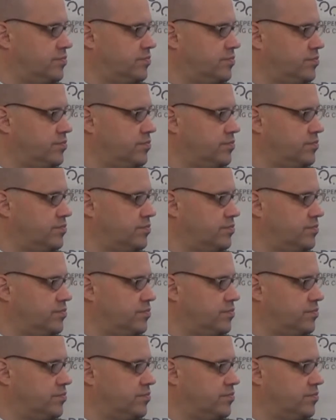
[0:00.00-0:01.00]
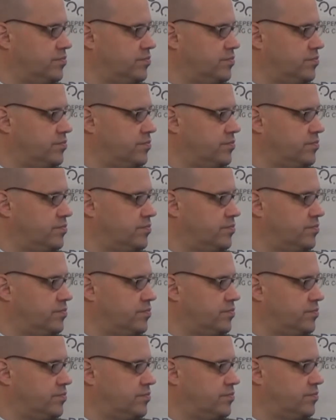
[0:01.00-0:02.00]

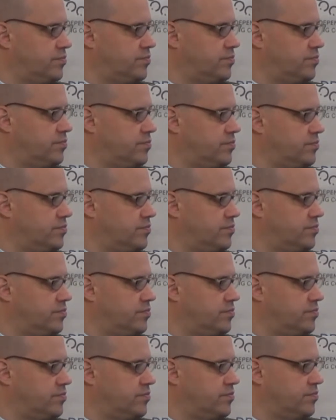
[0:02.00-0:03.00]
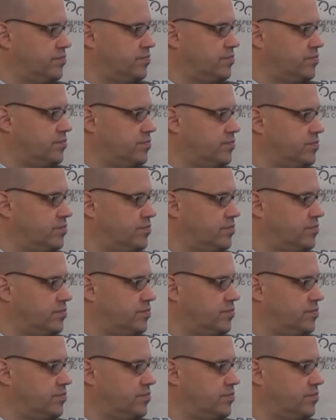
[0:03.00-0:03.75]
The person shown says nothing.